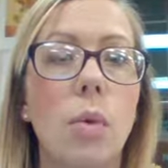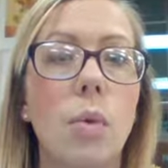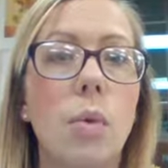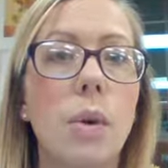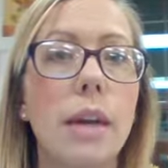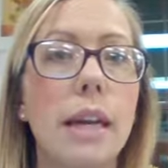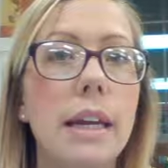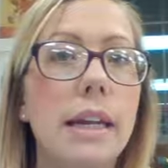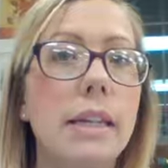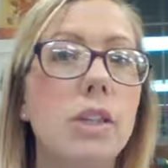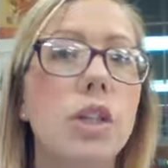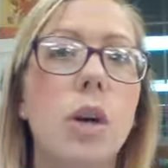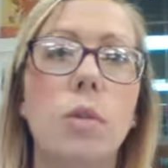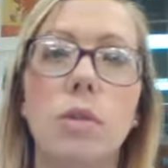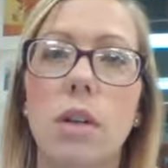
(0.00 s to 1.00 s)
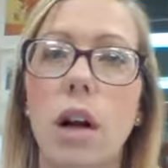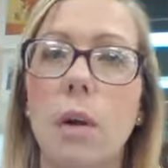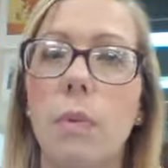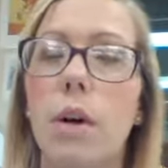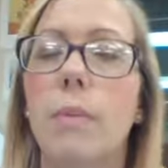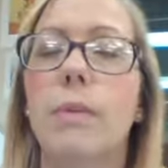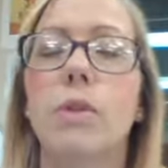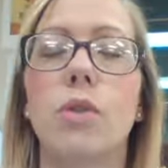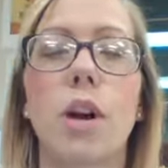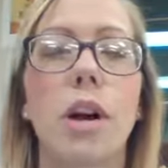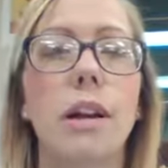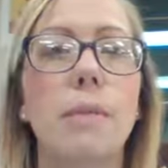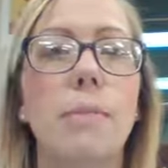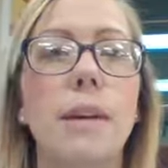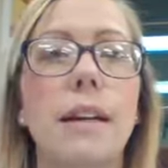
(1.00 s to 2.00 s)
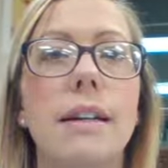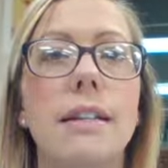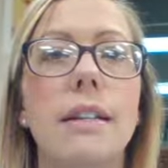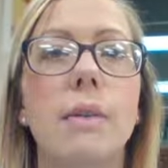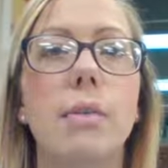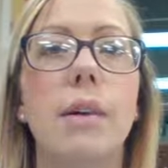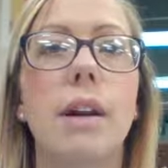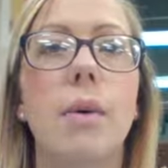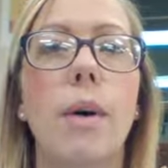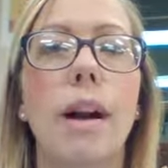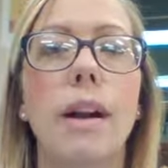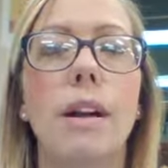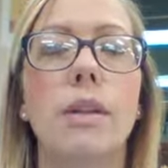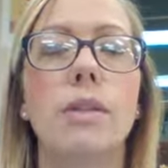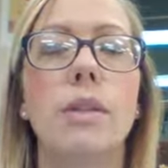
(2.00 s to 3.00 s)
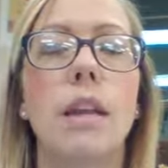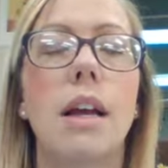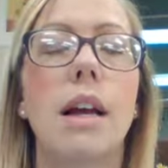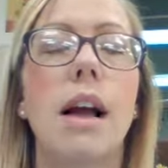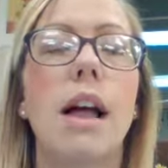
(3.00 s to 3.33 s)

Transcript: we don't talk while we're drawing because it requires